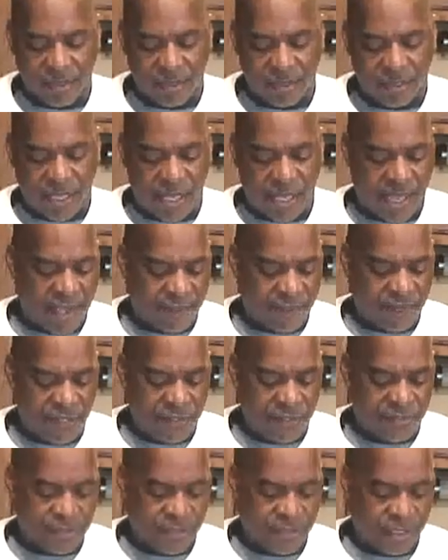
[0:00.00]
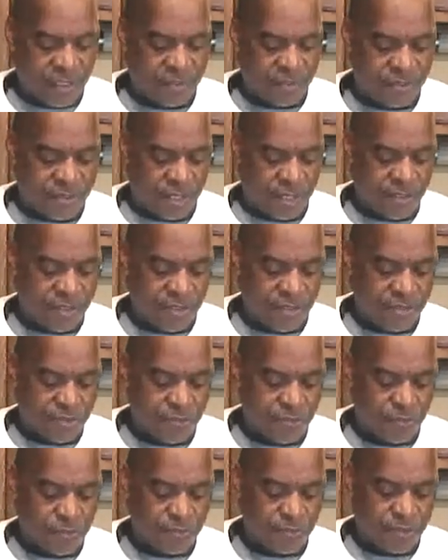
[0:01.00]
They have these things, that these
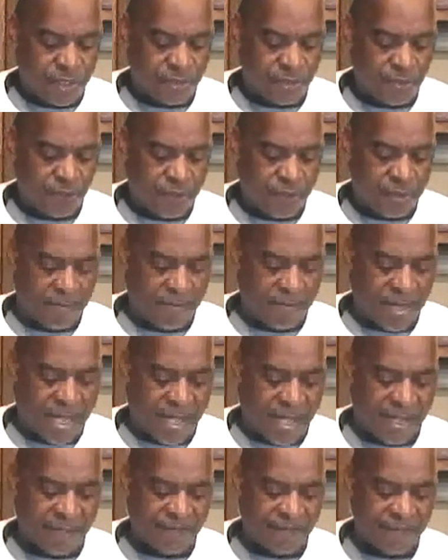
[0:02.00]
tools that you can buy.